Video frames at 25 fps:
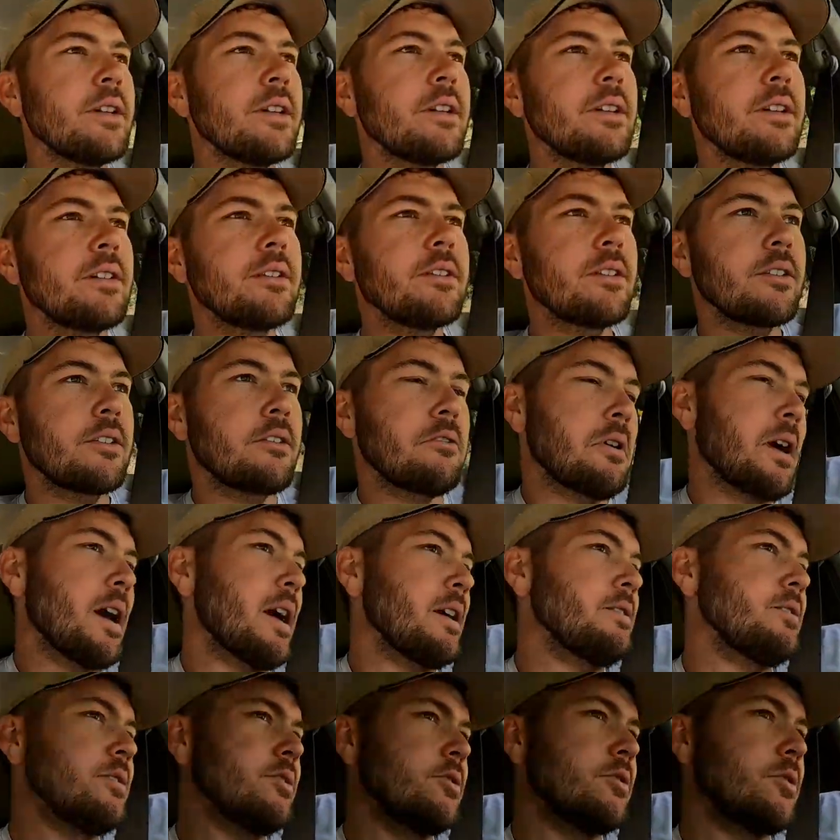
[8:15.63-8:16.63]
The
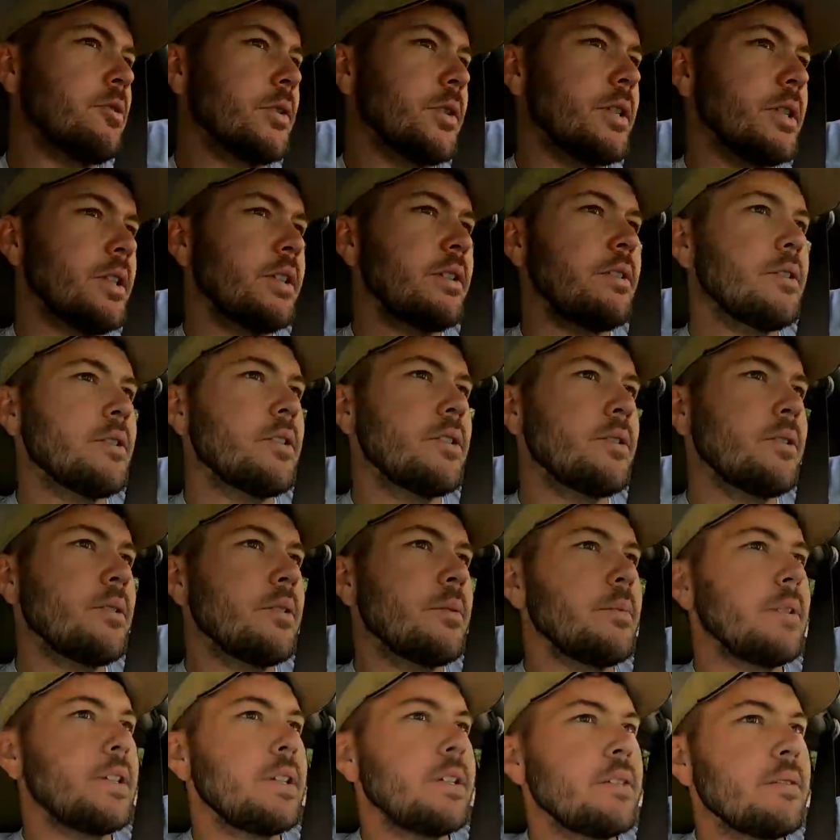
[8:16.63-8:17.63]
grass is green, you know.
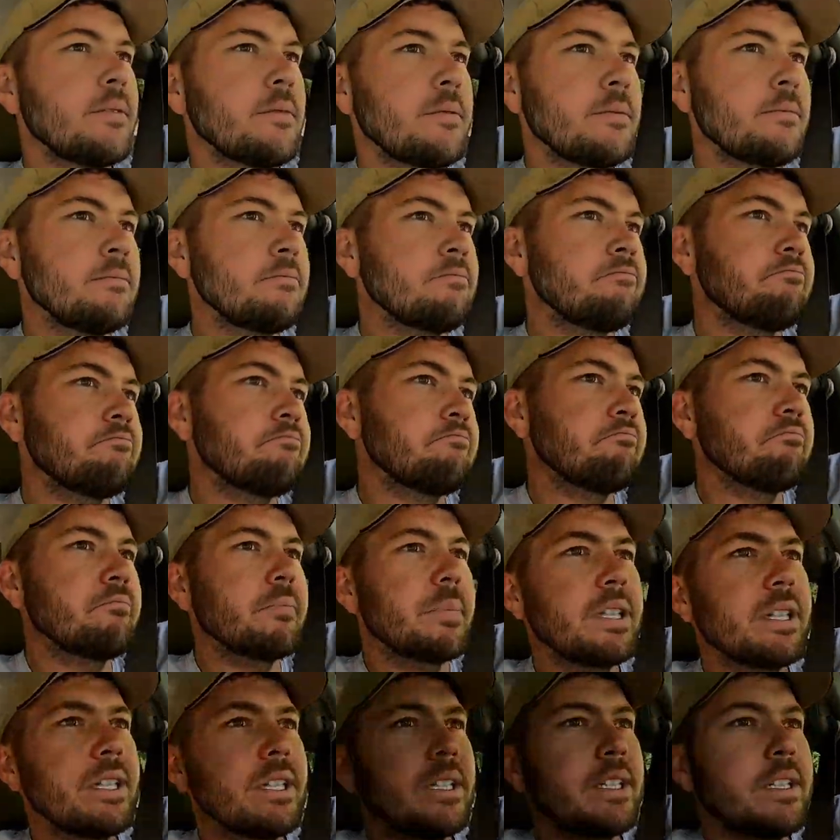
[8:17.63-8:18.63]
I
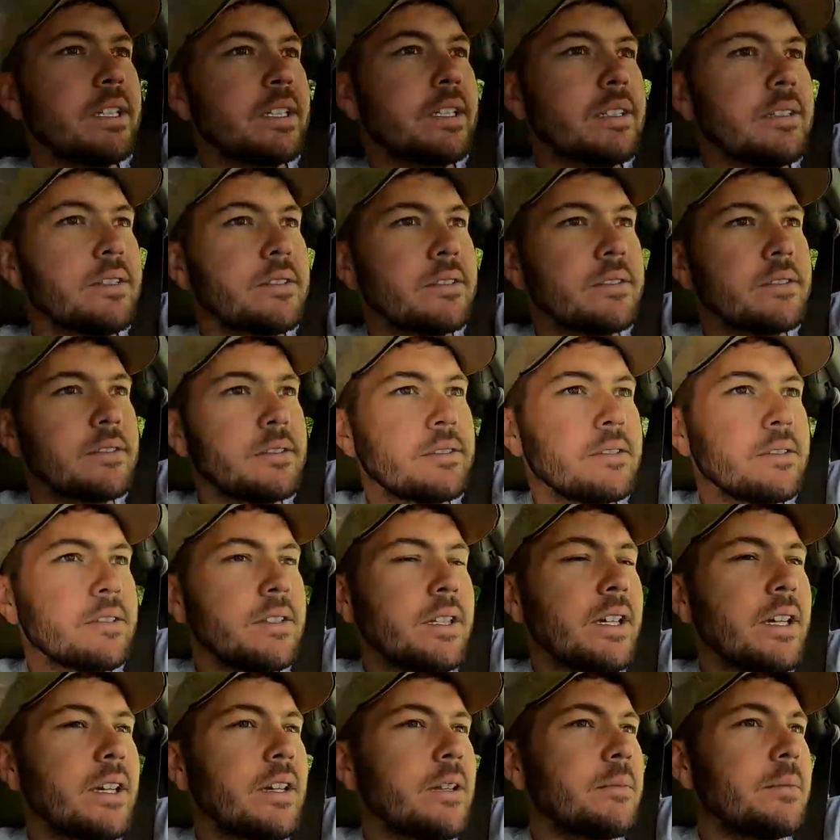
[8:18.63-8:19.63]
mean,
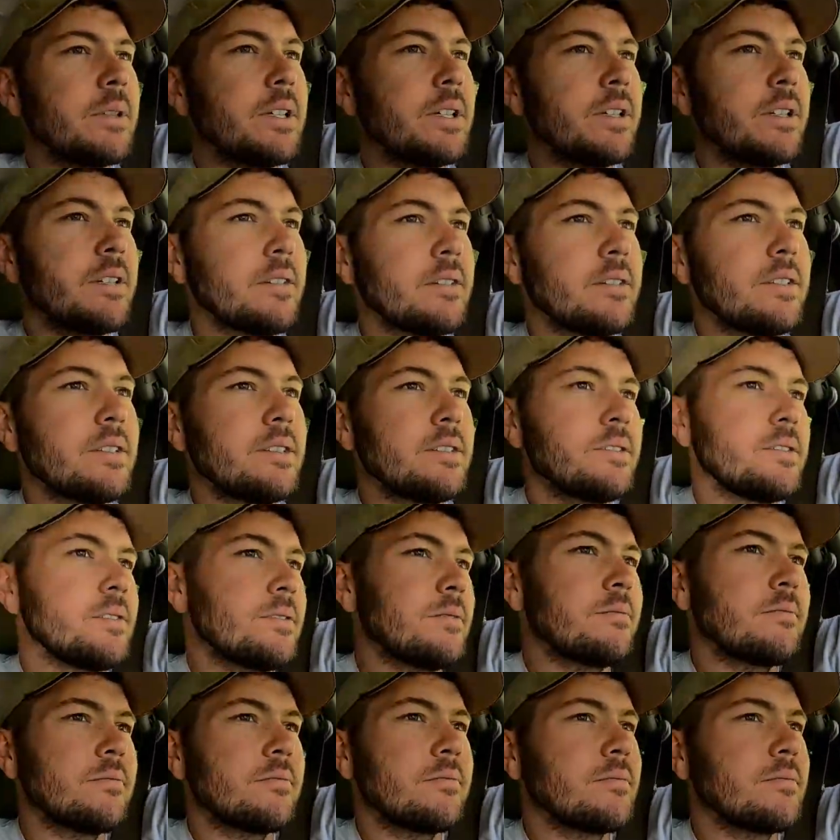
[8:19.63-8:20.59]
yeah, I mean, it's